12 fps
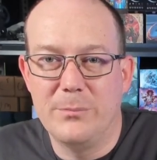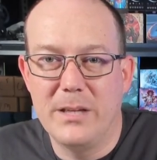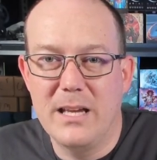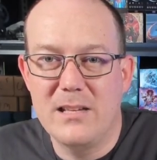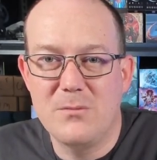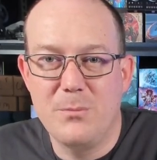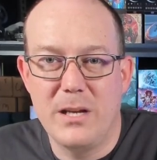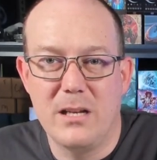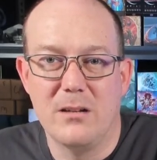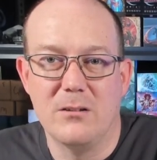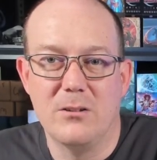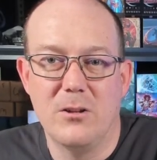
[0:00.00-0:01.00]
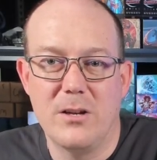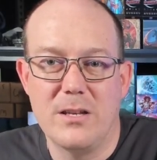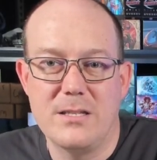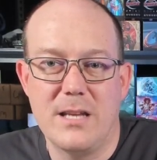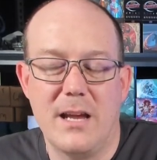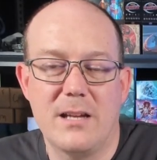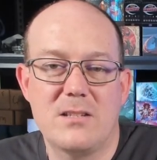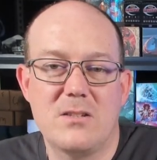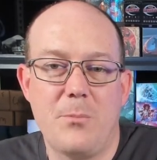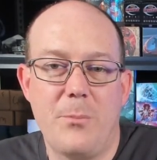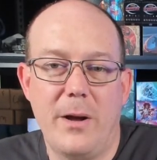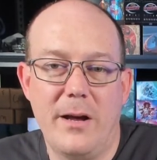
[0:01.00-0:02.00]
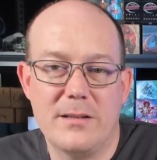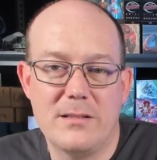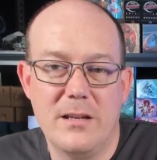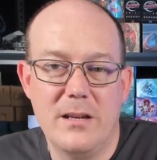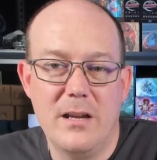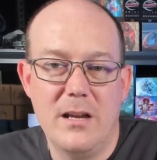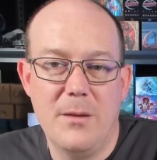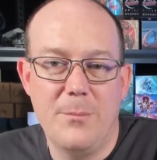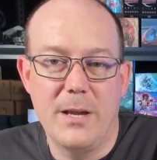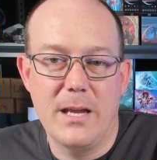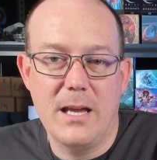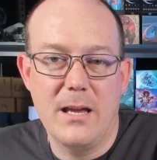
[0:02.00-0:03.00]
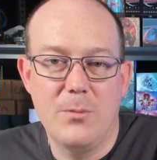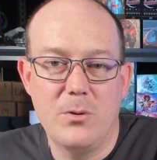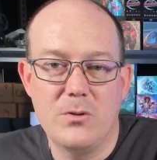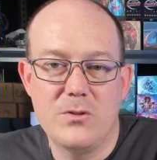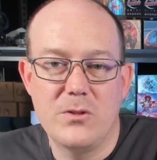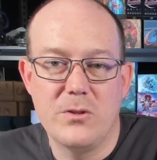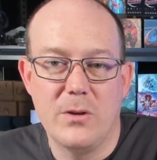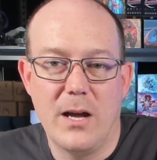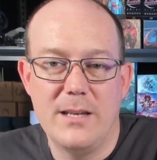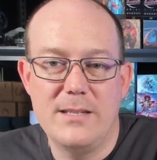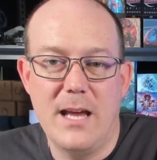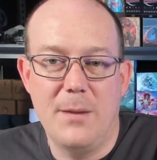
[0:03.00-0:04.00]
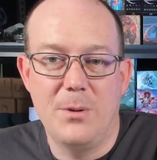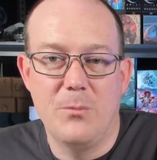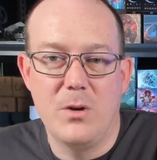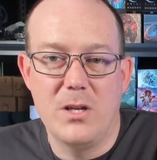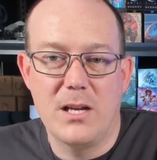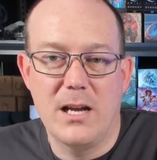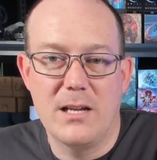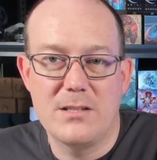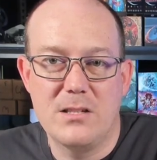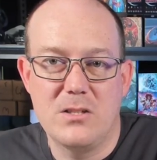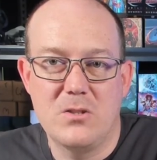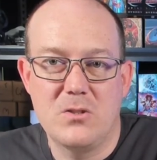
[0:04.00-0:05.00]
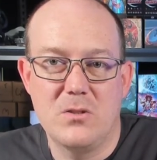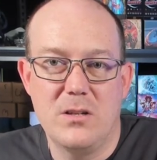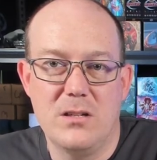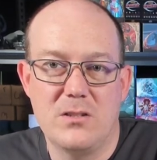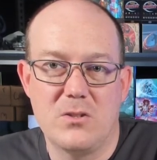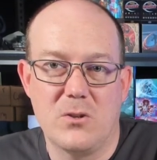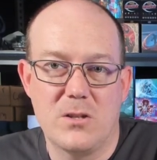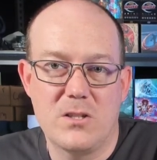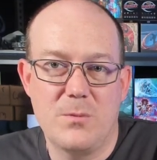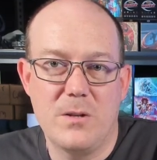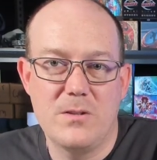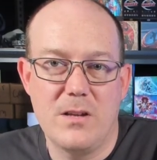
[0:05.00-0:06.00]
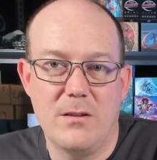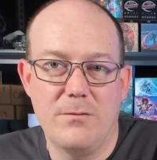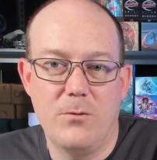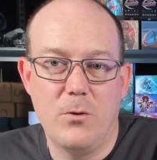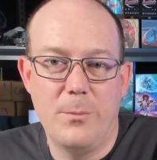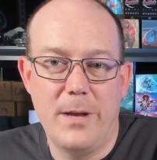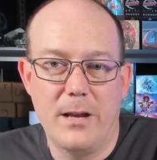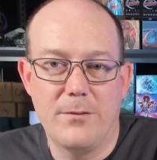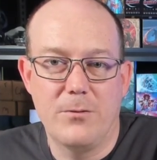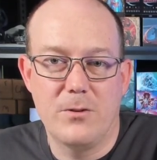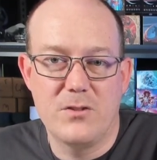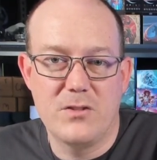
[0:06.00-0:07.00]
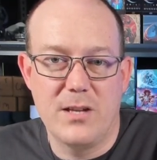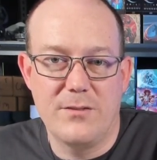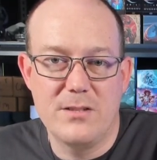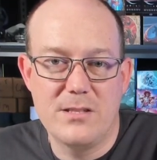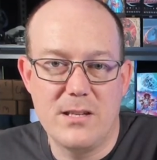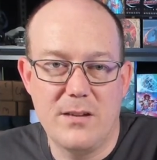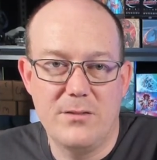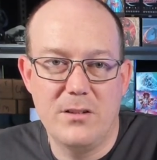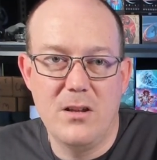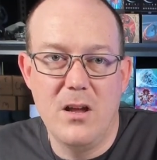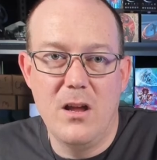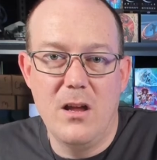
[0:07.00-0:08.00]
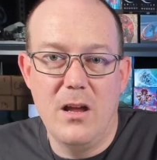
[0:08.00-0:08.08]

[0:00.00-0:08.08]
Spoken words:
He hasn't been in a lot of decks, but being able to untap him when you cast his historic spells and 4 mana for a 7/7